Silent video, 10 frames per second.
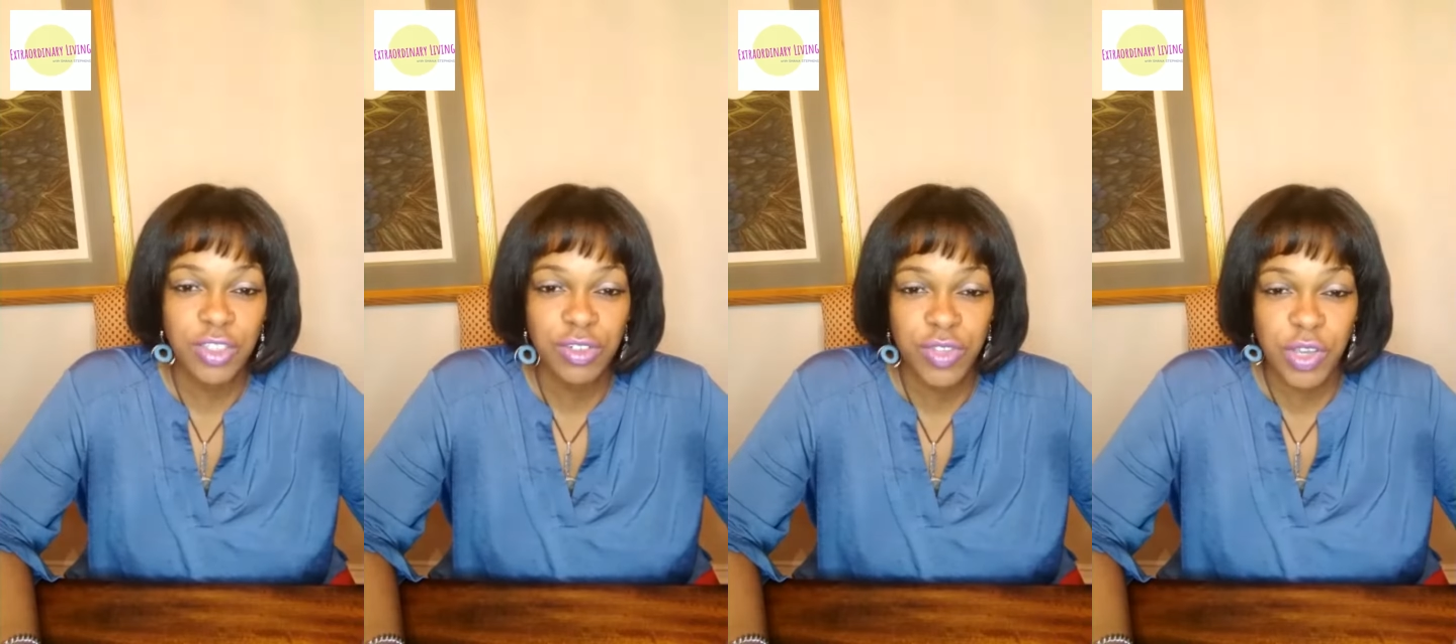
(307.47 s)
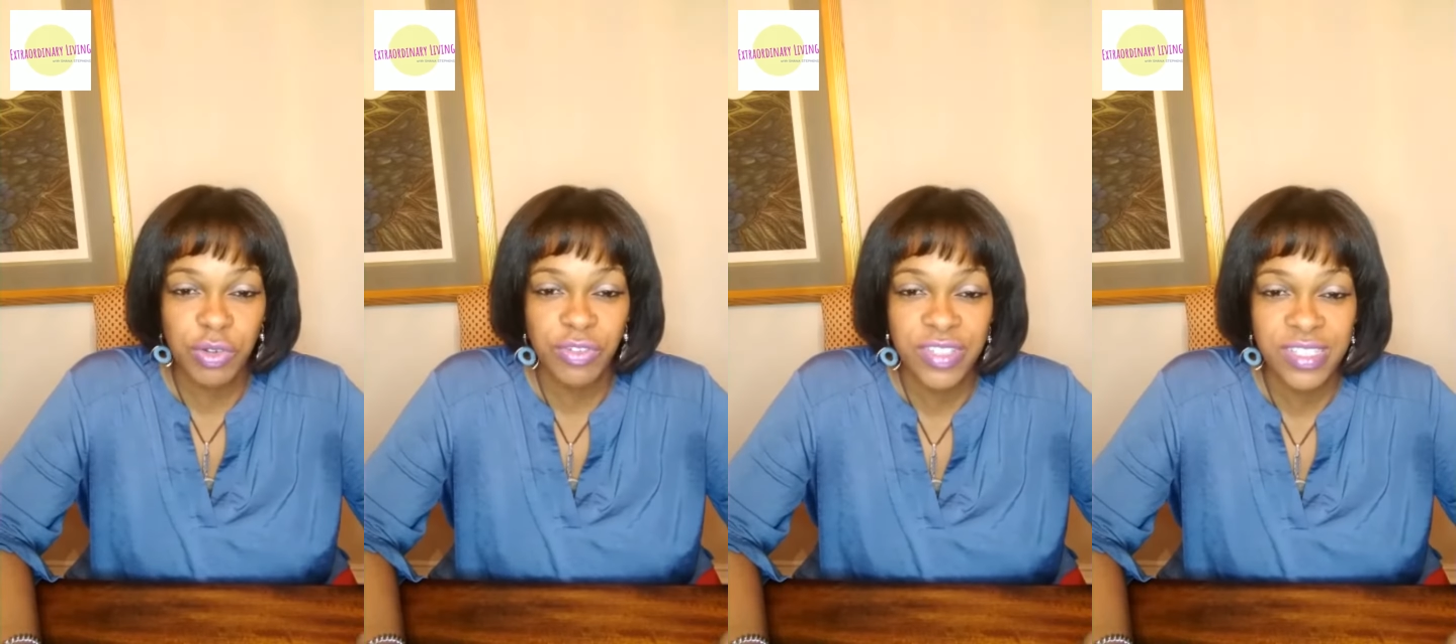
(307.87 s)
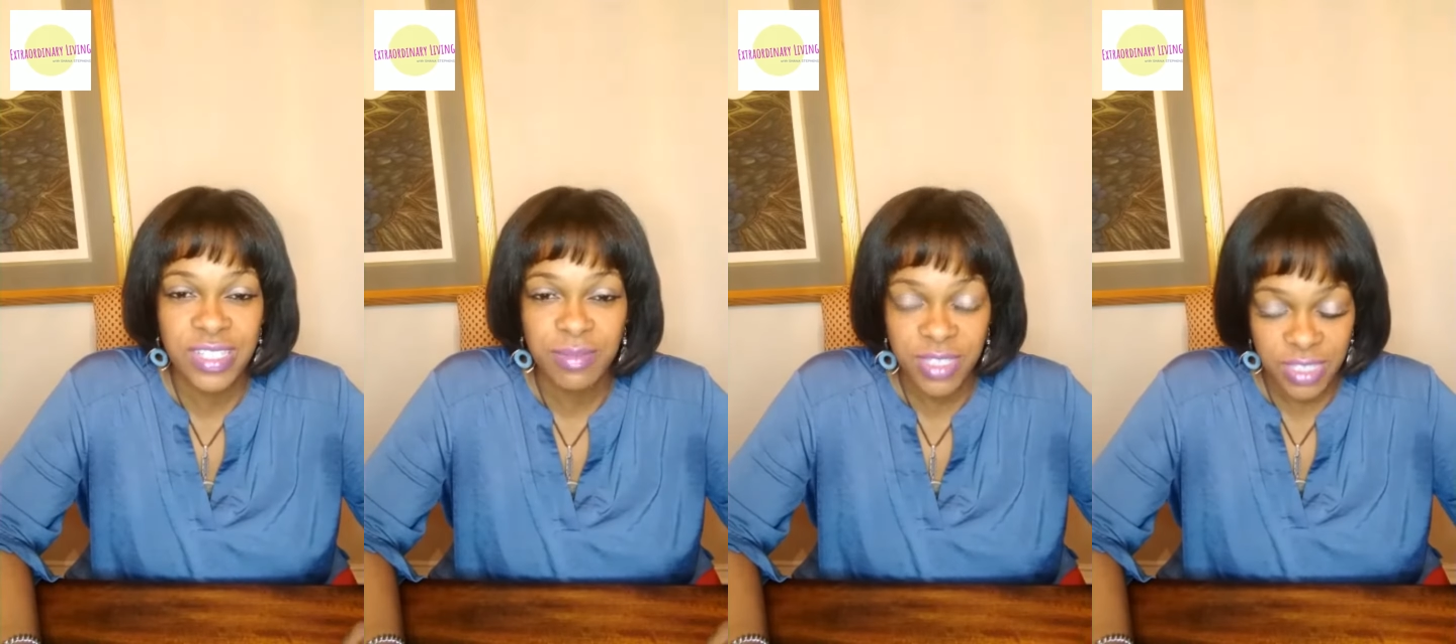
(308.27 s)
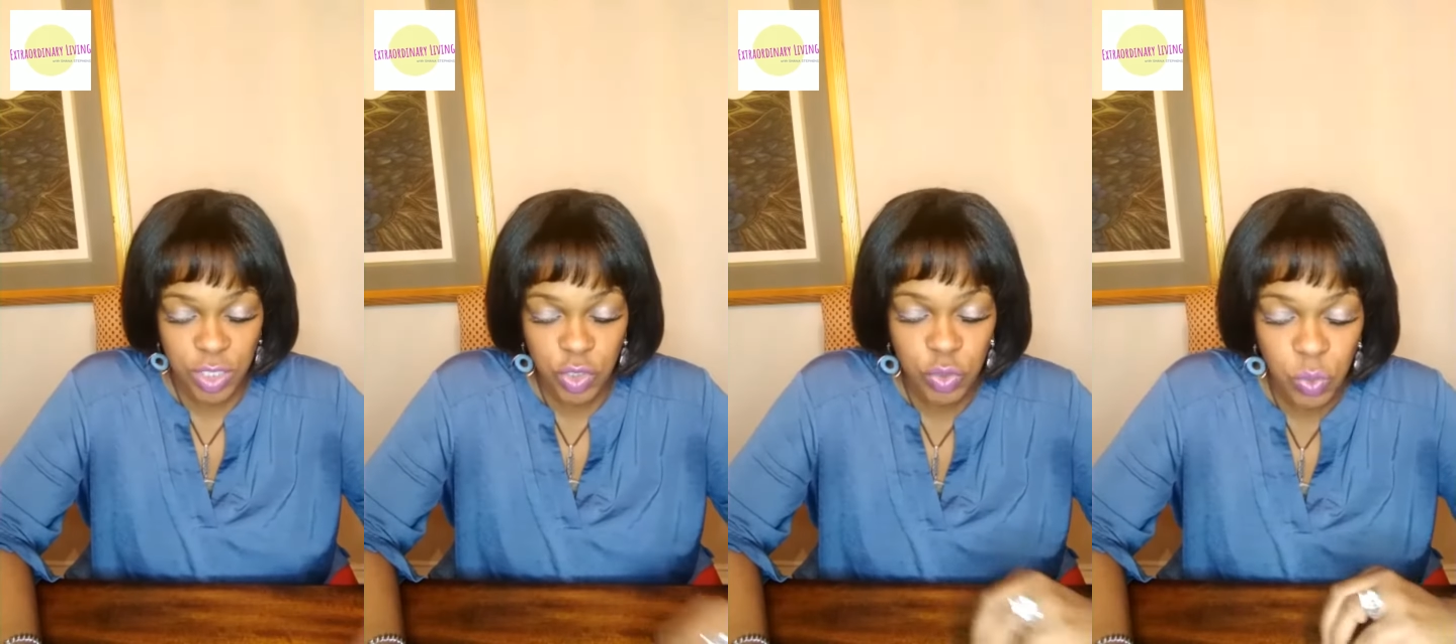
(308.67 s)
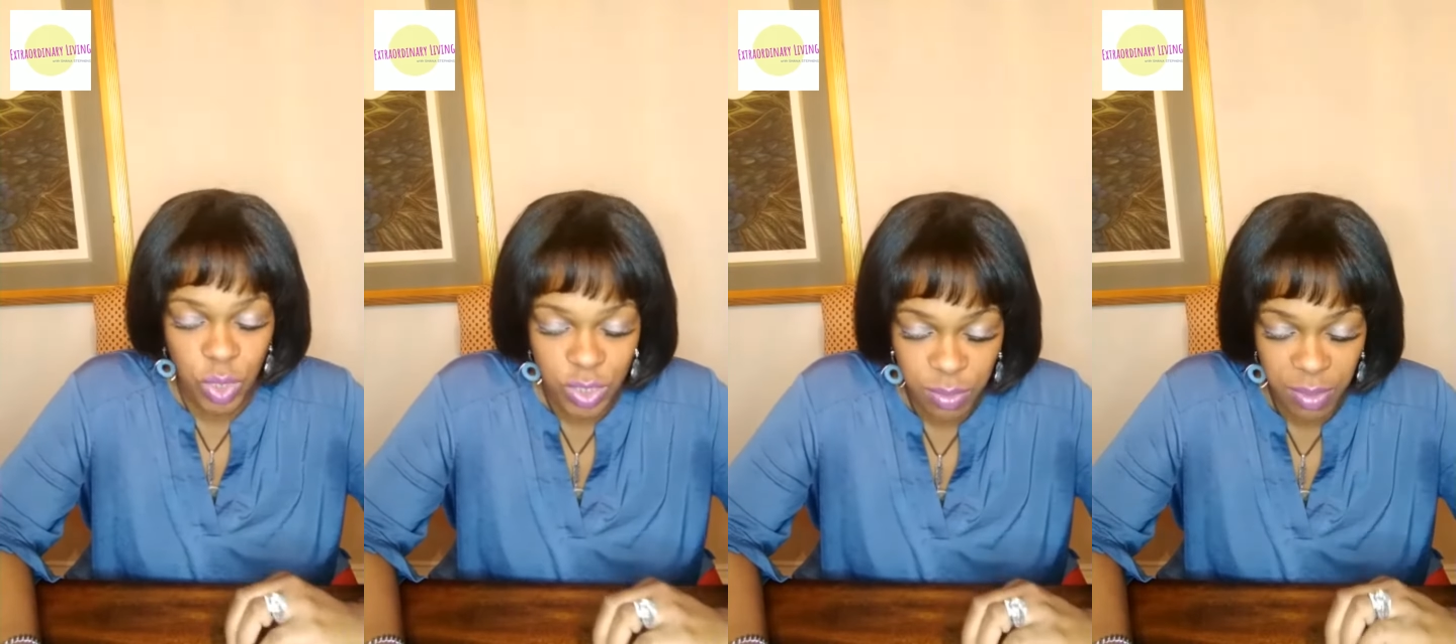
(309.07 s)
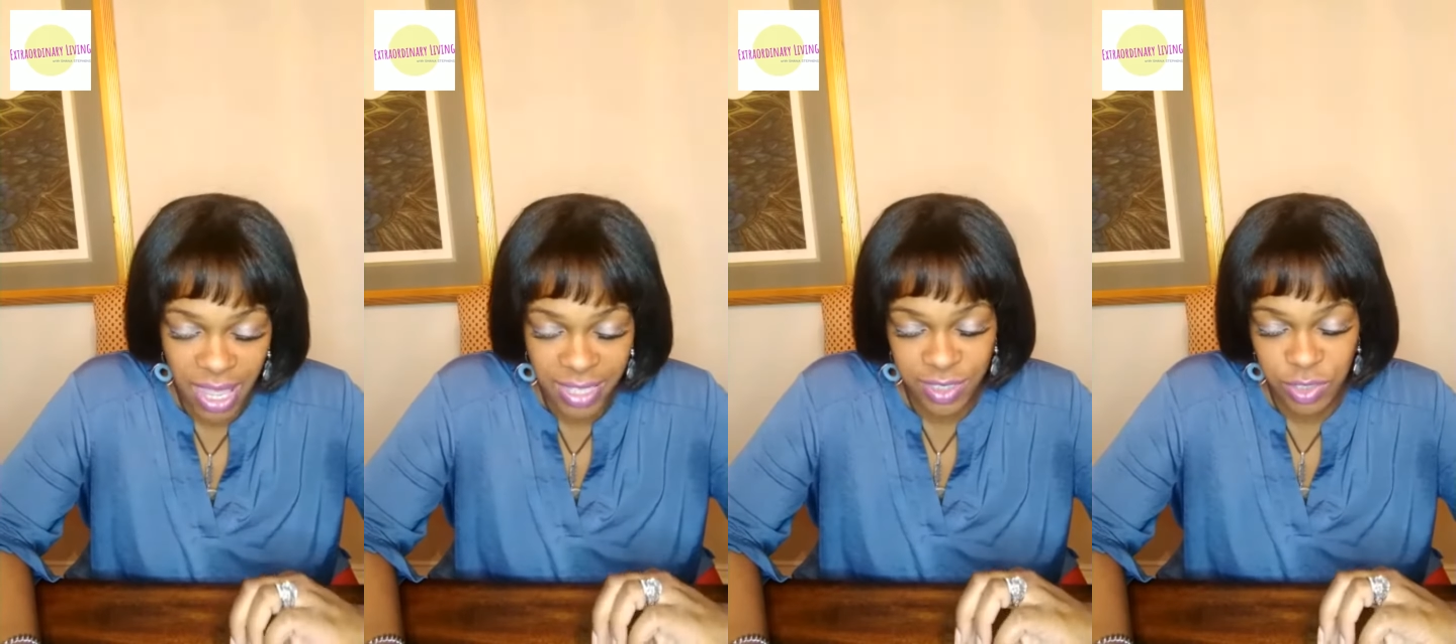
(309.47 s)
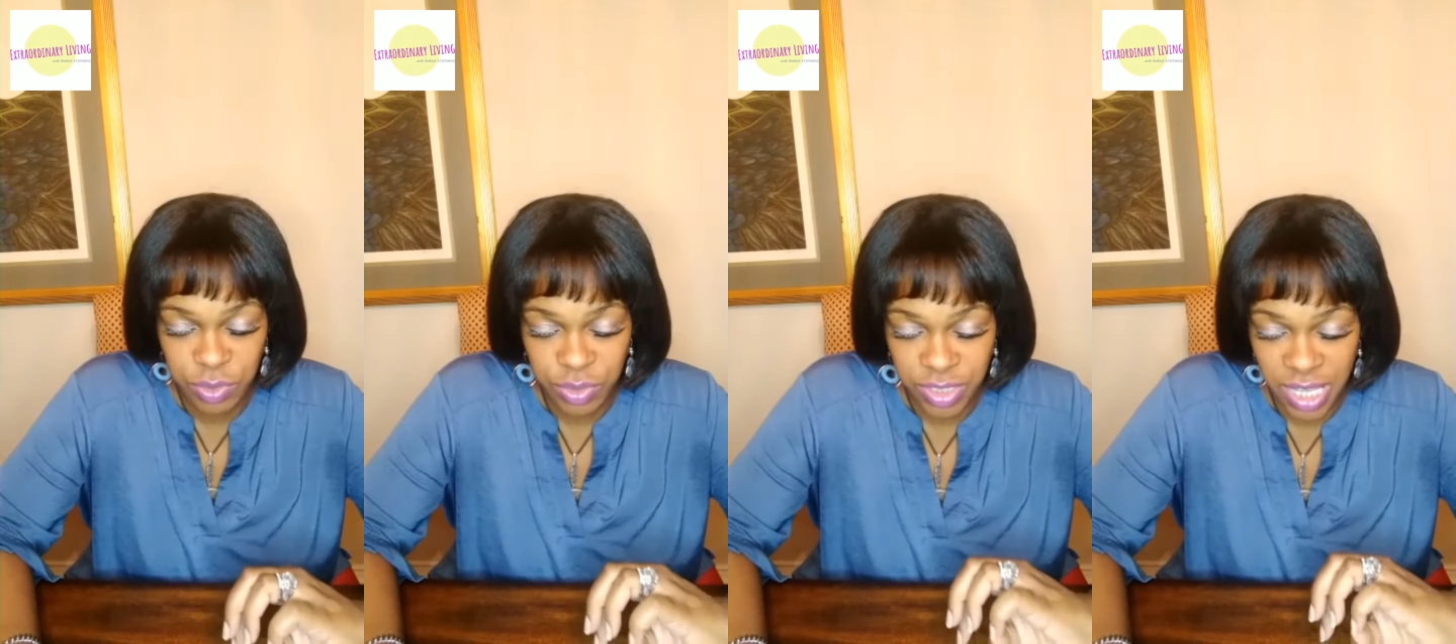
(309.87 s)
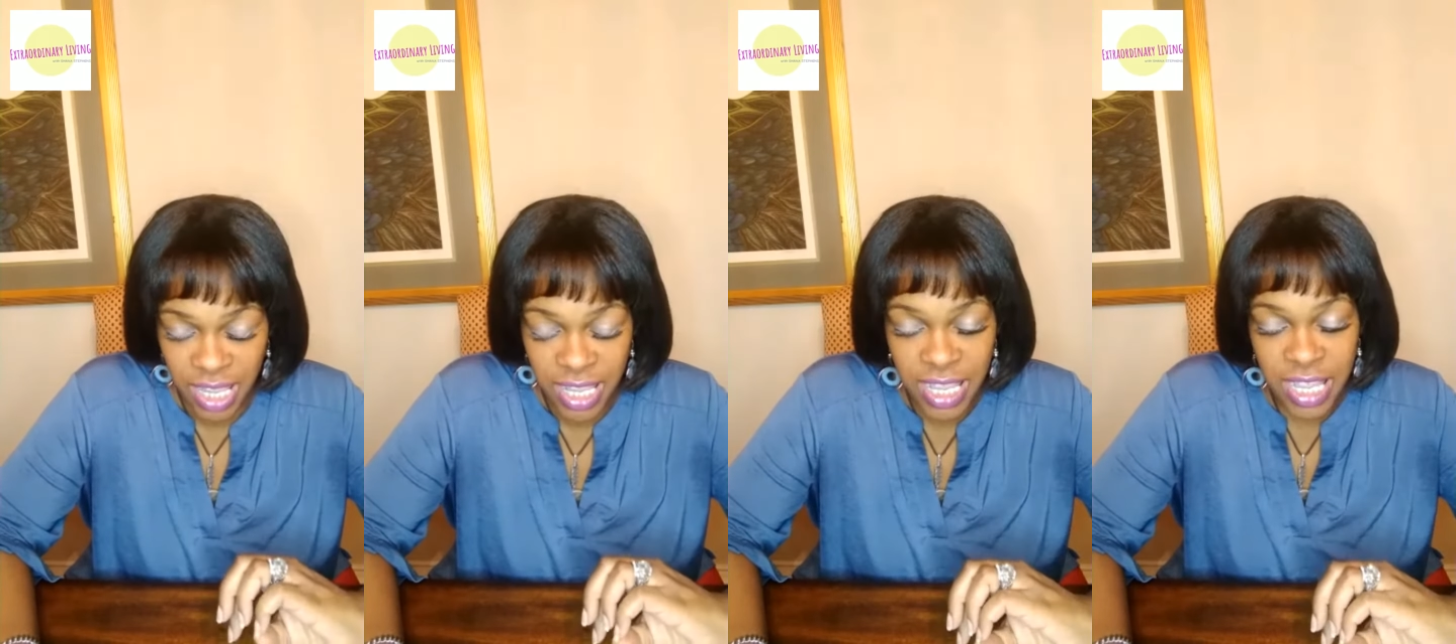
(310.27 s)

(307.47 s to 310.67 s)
you'll know if it's something that you want to buy into or not.